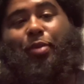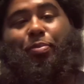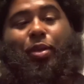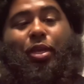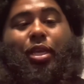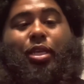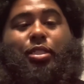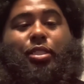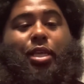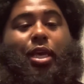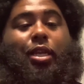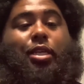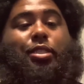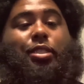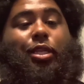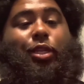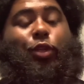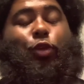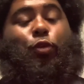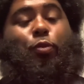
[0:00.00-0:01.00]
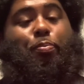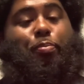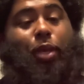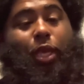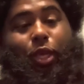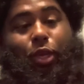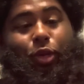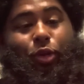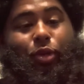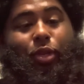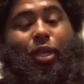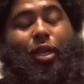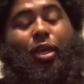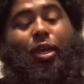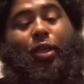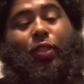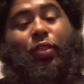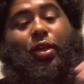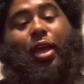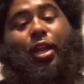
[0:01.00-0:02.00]
because that is the new build.
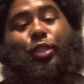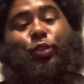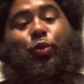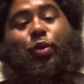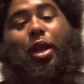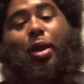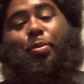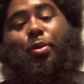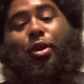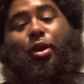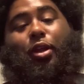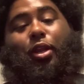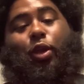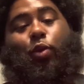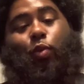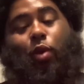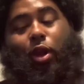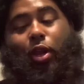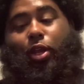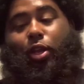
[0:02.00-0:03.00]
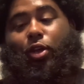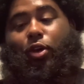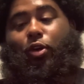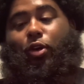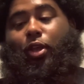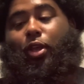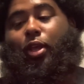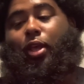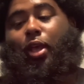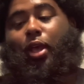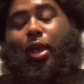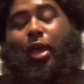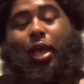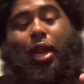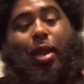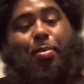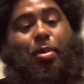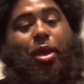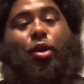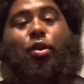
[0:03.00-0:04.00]
That is what I'm currently working on. And
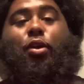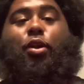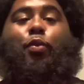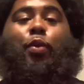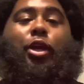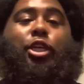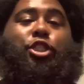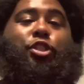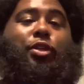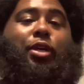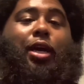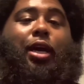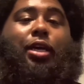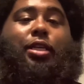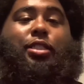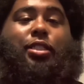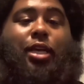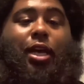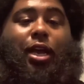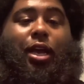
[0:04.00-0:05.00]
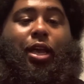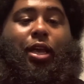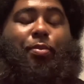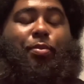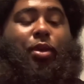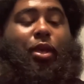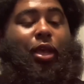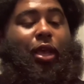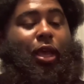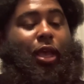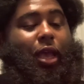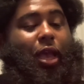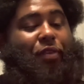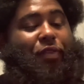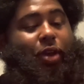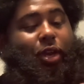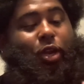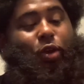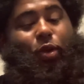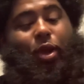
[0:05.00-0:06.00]
I'm not going to waste you guys' time. If
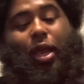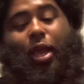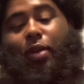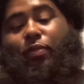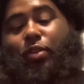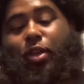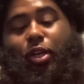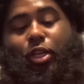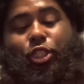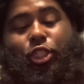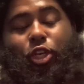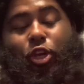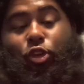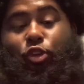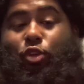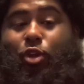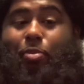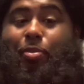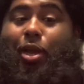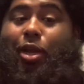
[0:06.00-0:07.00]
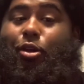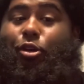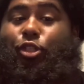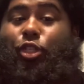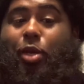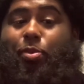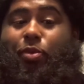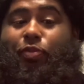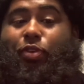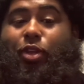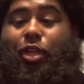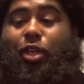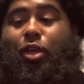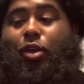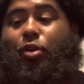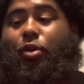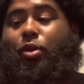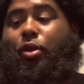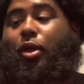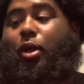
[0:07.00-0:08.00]
I don't have nothing to show you, I'm not going to drop a
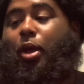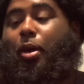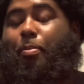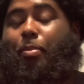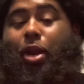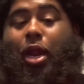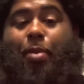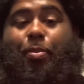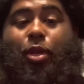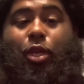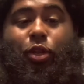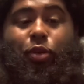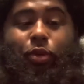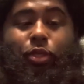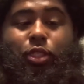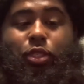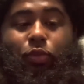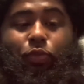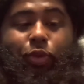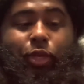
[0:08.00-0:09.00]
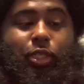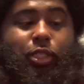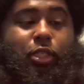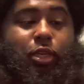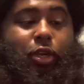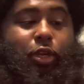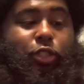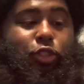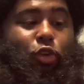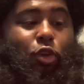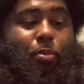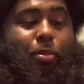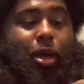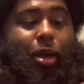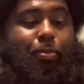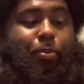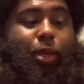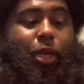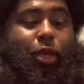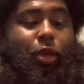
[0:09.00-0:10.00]
video. But I've been doing some research on my
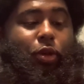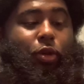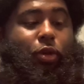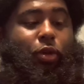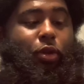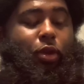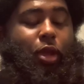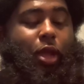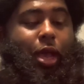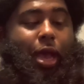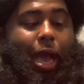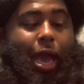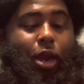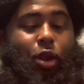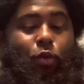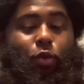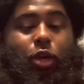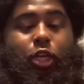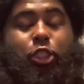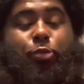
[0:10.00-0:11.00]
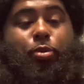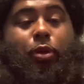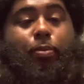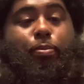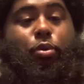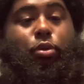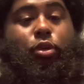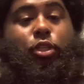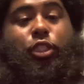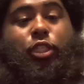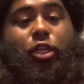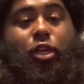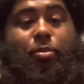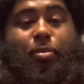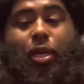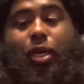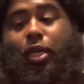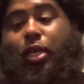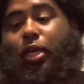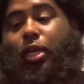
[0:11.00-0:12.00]
build. I don't want to just put bullshit on
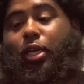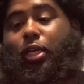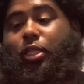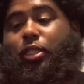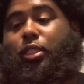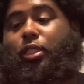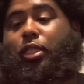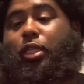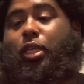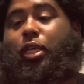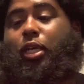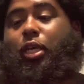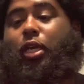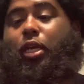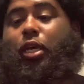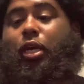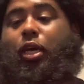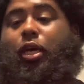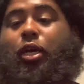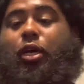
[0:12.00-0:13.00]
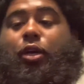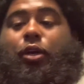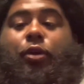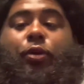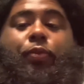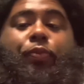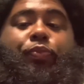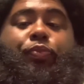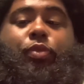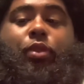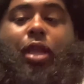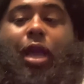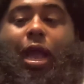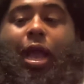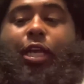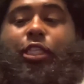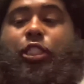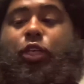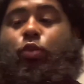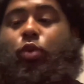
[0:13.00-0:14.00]
my guns. I
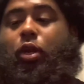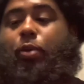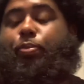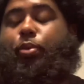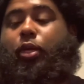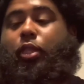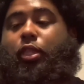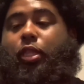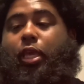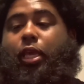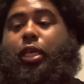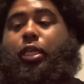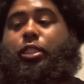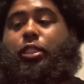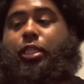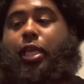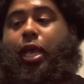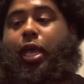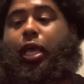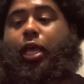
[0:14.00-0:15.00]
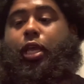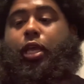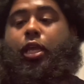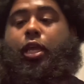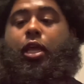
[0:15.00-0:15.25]
actually want to put things that